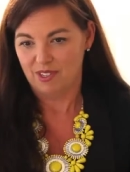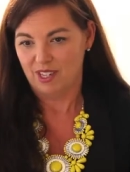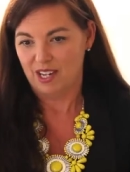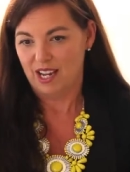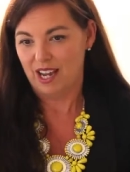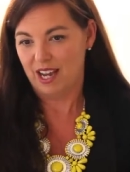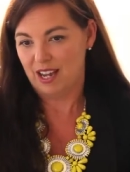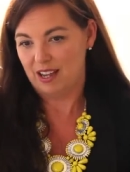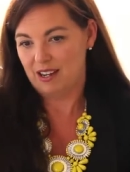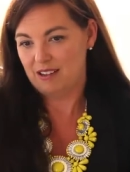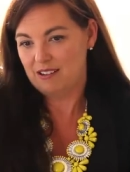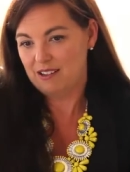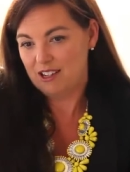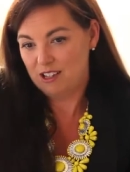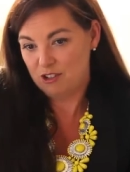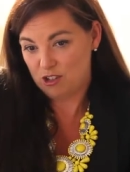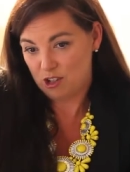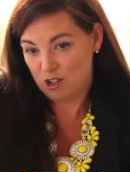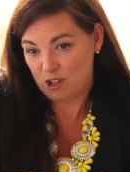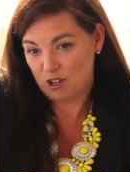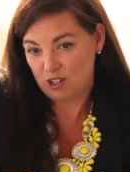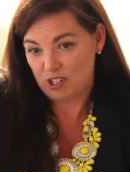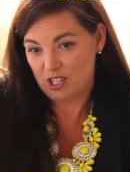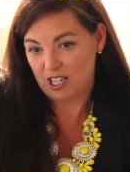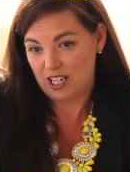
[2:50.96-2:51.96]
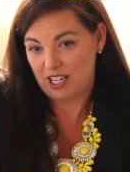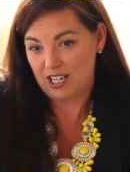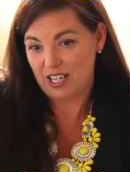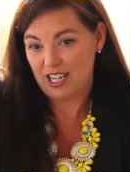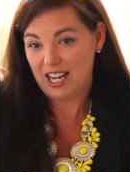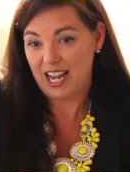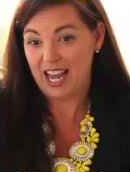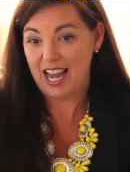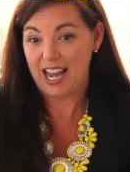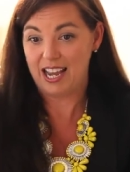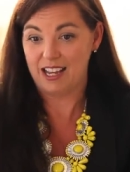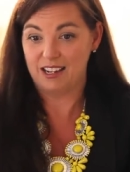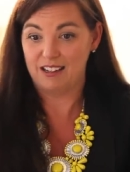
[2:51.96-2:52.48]
and a toddler
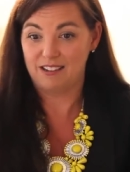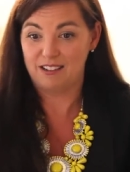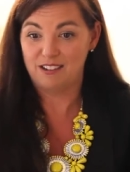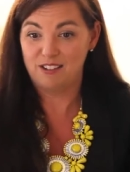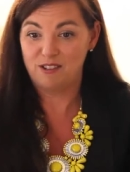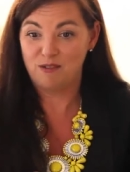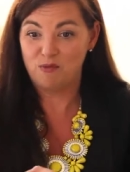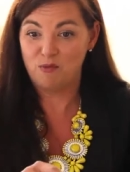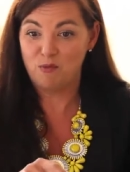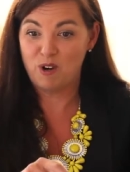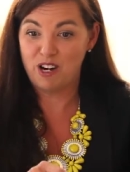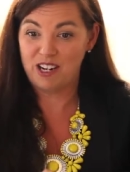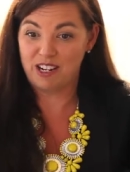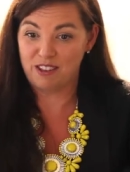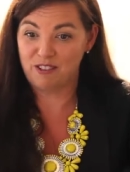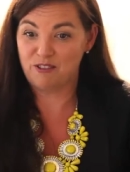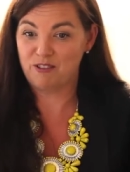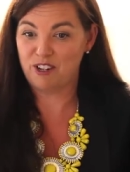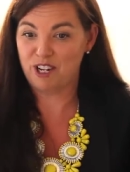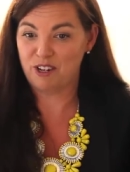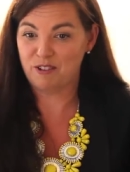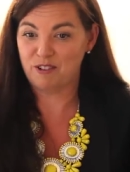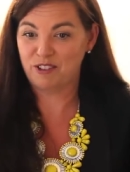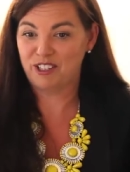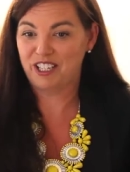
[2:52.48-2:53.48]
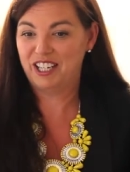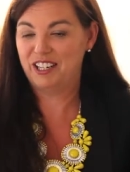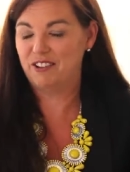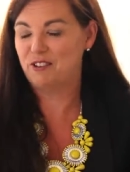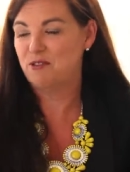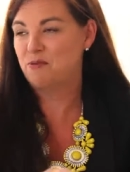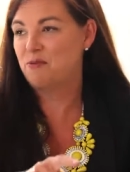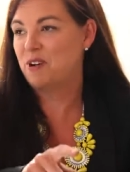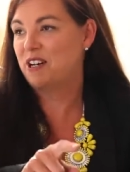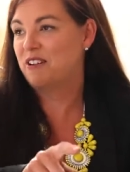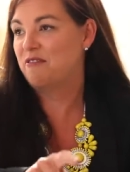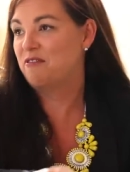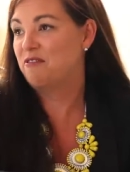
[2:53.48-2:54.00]
and one in three-year-old kinder
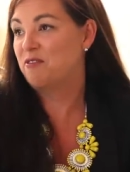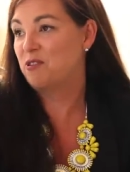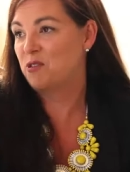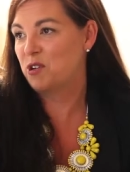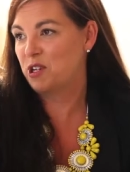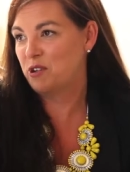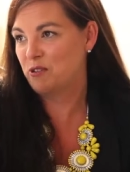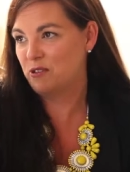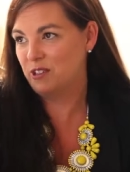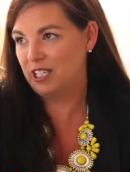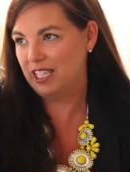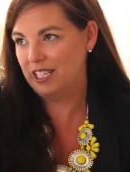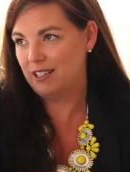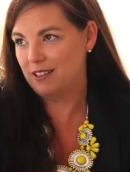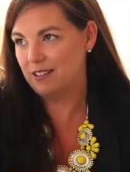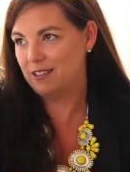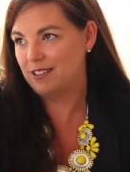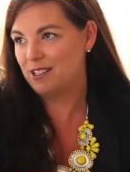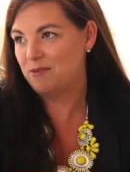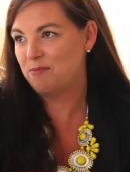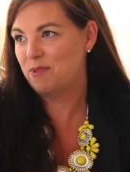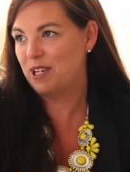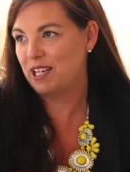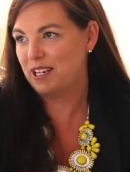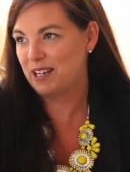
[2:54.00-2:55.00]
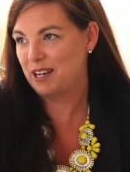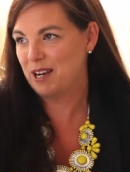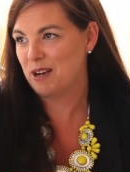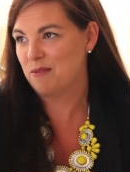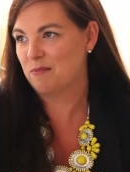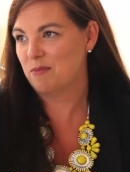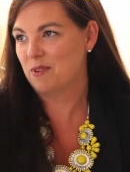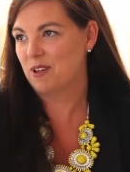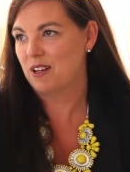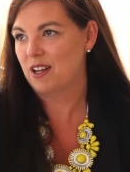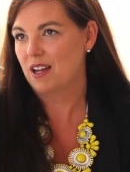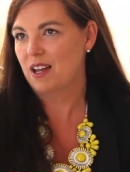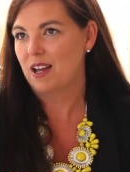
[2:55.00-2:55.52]
and one in four-year-old kinder to pick
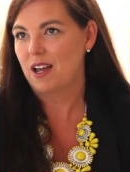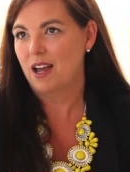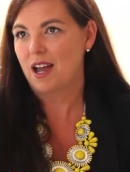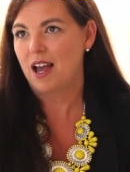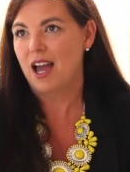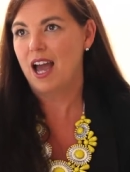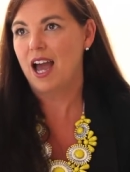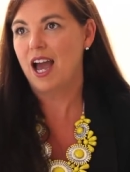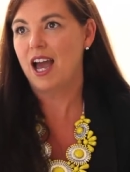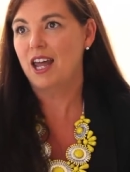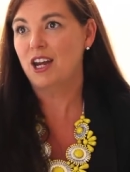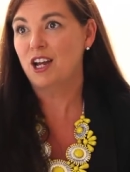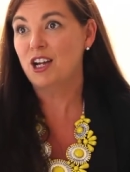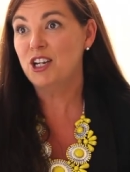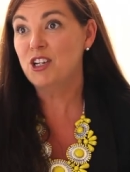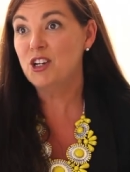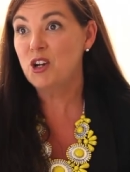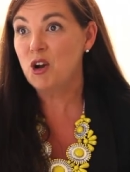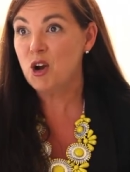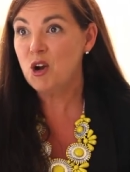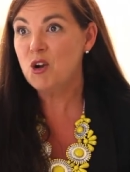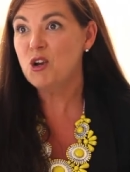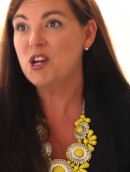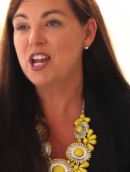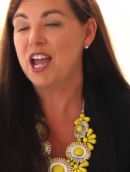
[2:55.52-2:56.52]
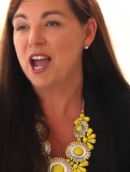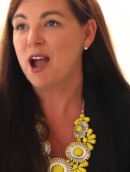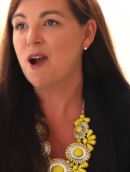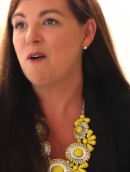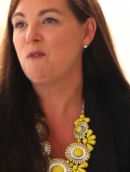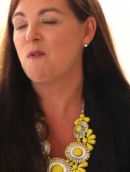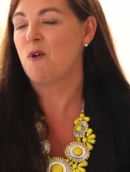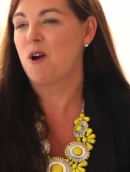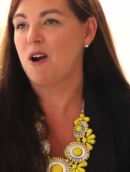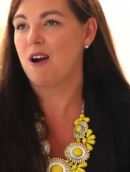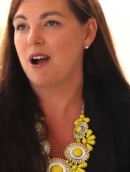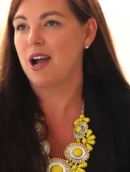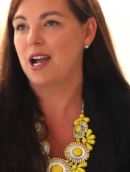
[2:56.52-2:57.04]
up. And I know now
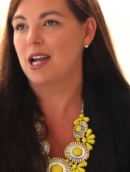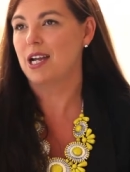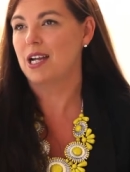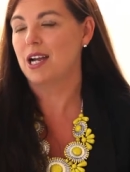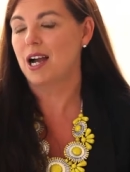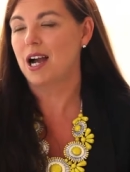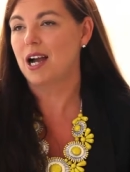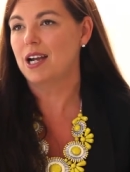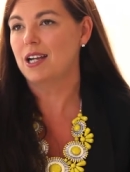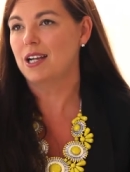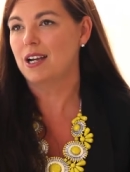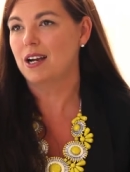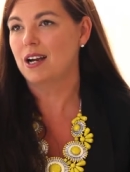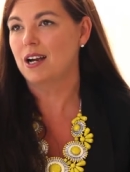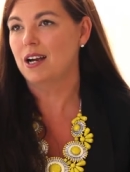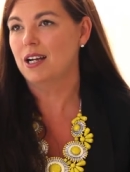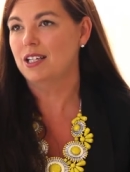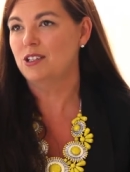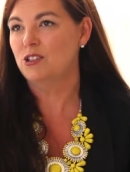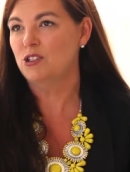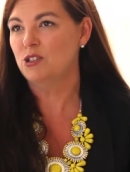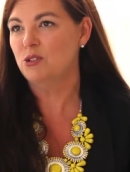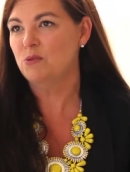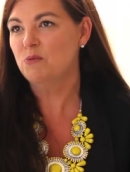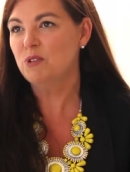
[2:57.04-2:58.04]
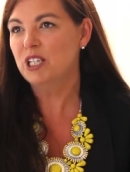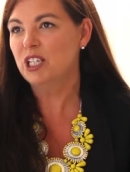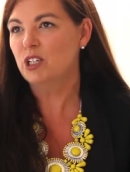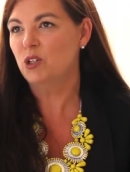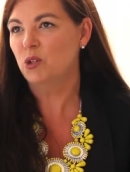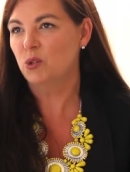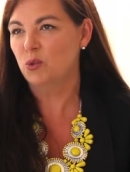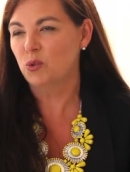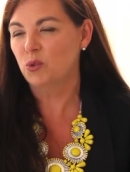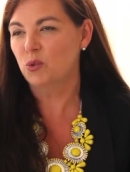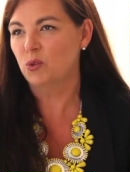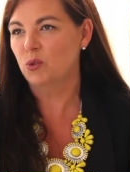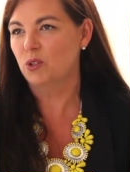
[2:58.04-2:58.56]
why. I, I do
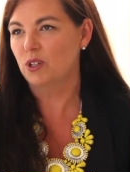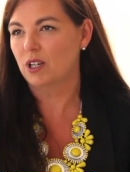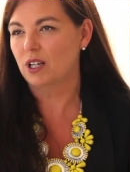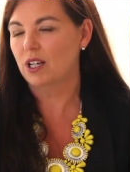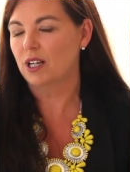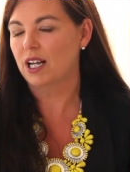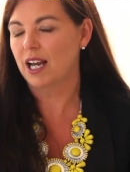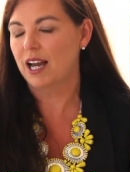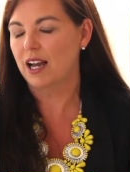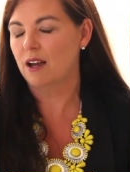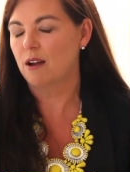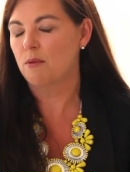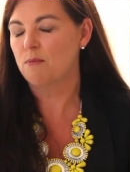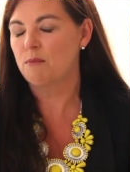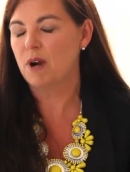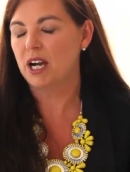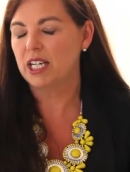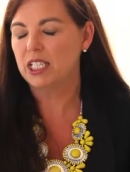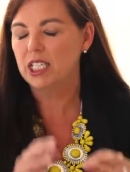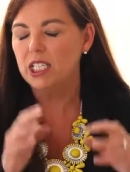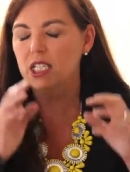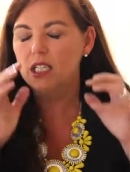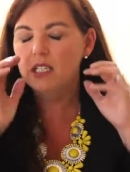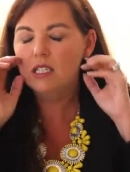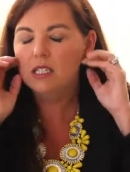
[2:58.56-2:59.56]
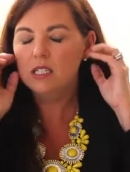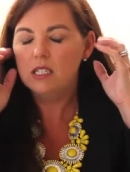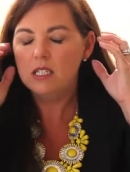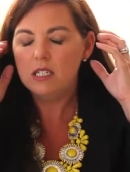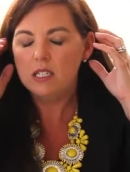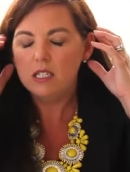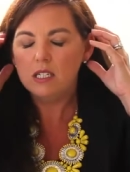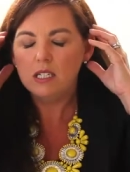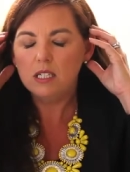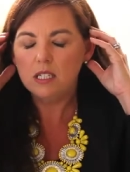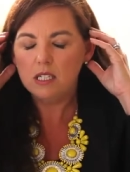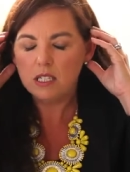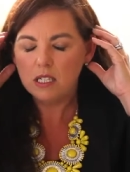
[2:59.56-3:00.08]
recall uh, my ears
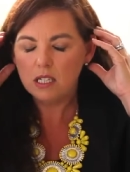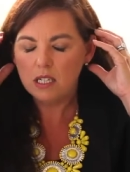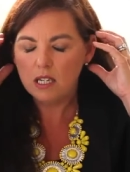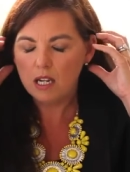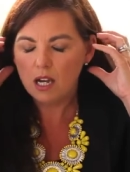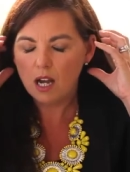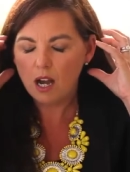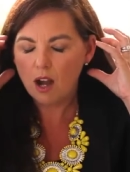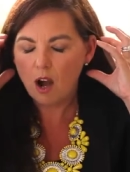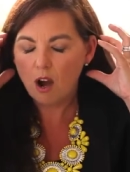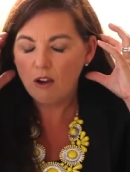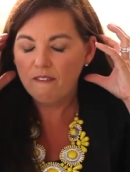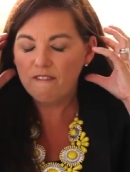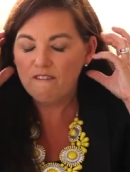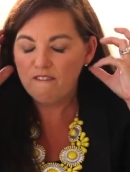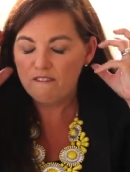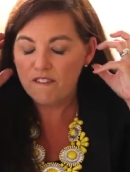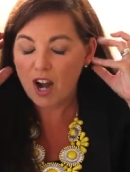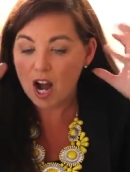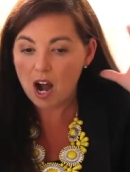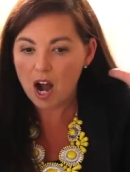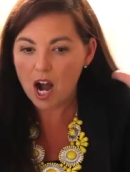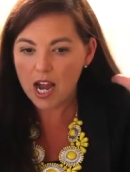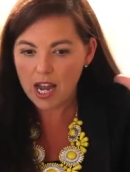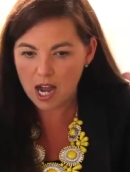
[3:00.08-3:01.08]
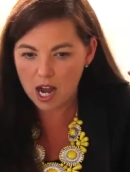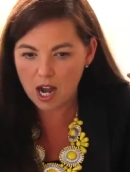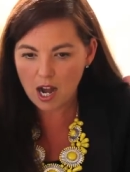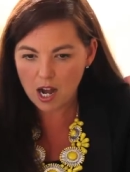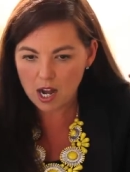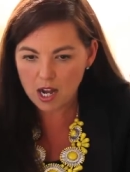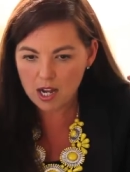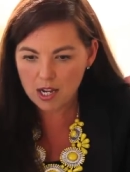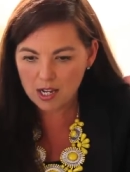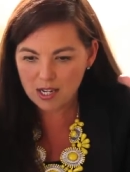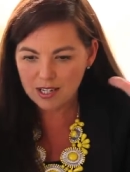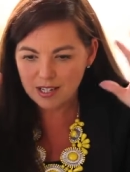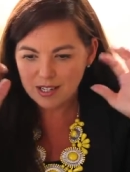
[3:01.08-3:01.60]
just on
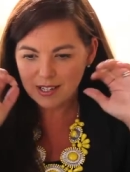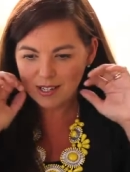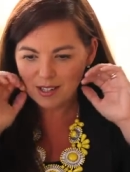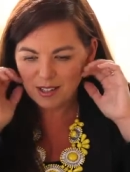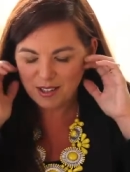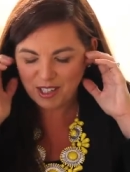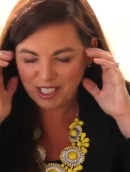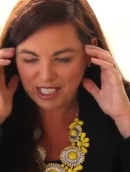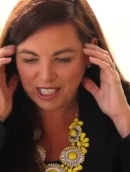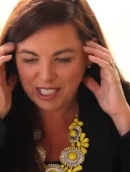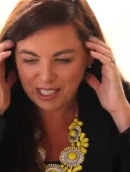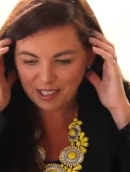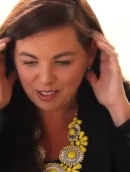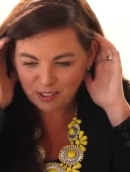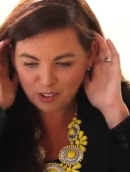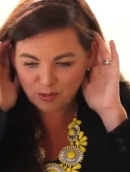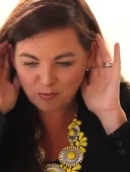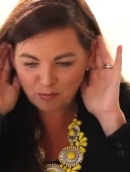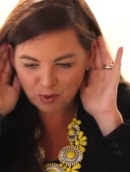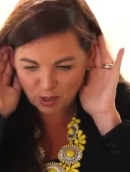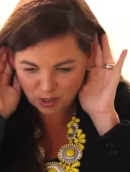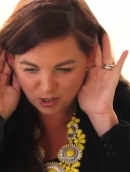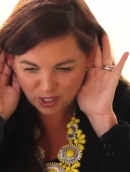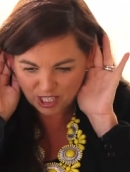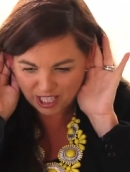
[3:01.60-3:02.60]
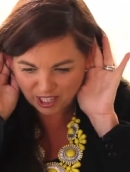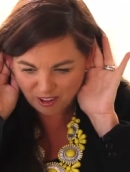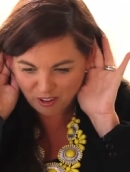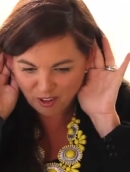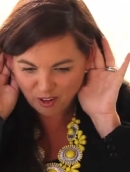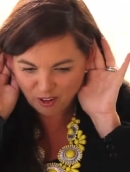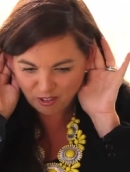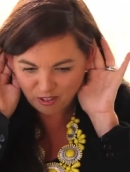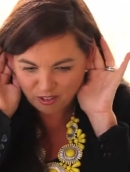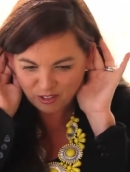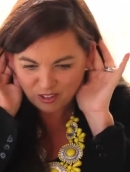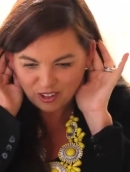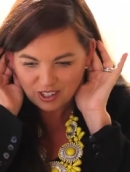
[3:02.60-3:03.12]
fire ears burning
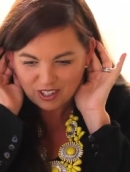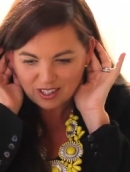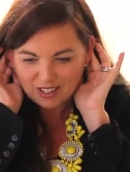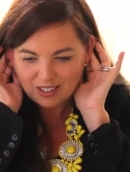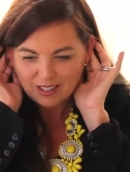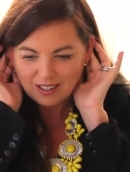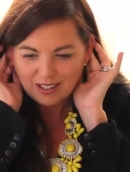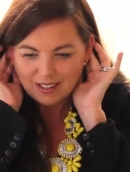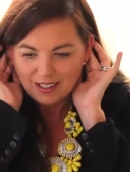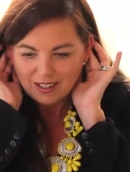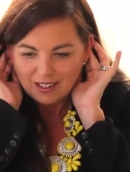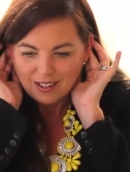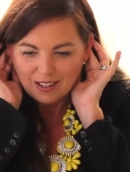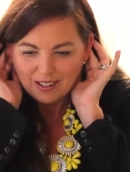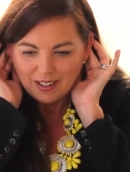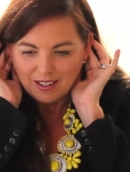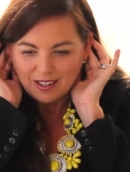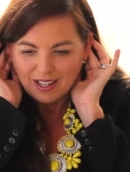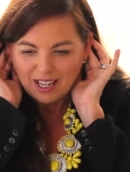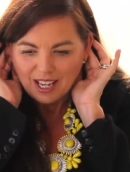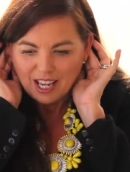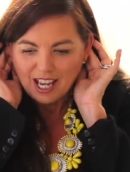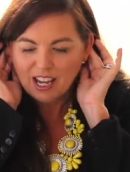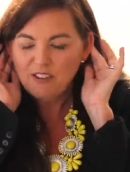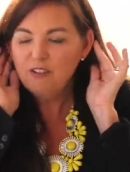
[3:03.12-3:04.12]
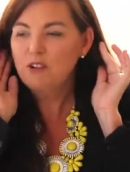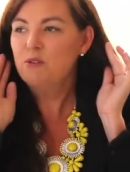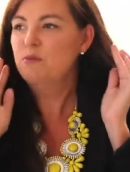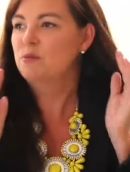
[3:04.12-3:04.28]
off. Everyone